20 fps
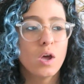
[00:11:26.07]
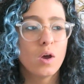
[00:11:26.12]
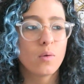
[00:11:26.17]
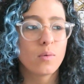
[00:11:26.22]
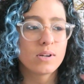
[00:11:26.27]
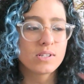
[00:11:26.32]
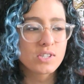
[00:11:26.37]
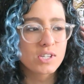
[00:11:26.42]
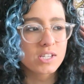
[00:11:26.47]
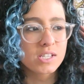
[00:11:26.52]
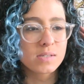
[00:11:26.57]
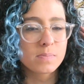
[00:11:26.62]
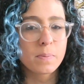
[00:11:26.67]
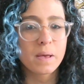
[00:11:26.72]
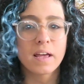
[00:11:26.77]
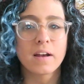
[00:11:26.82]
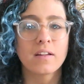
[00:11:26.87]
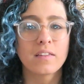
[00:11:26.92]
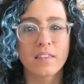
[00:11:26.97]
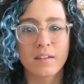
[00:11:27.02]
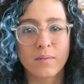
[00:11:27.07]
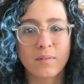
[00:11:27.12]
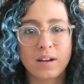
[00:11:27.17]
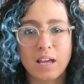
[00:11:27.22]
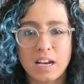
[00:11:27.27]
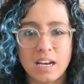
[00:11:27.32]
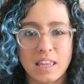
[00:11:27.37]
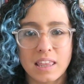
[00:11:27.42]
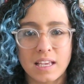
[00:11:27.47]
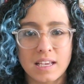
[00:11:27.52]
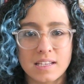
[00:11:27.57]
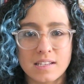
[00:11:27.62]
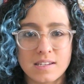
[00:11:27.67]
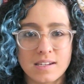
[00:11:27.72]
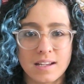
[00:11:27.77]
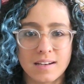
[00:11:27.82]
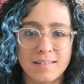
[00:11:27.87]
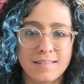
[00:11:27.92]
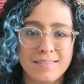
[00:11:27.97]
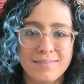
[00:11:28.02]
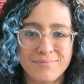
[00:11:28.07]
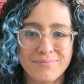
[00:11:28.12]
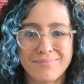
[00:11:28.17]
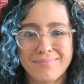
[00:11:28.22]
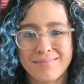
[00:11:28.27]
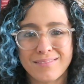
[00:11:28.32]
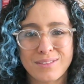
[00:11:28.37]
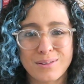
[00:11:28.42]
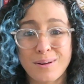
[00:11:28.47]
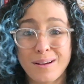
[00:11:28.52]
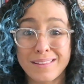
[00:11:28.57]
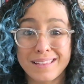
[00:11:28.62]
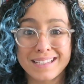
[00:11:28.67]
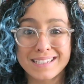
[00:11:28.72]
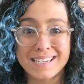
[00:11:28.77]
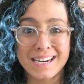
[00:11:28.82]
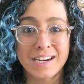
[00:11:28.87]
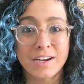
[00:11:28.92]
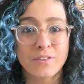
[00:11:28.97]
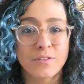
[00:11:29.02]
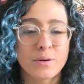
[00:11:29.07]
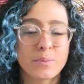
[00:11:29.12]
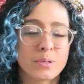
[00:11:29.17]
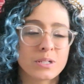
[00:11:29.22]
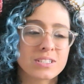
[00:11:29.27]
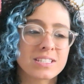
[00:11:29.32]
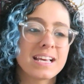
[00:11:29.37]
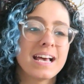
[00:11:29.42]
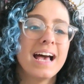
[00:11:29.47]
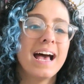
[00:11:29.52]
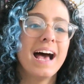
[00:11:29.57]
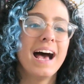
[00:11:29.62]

which is better than anything he's done throughout the entire three books.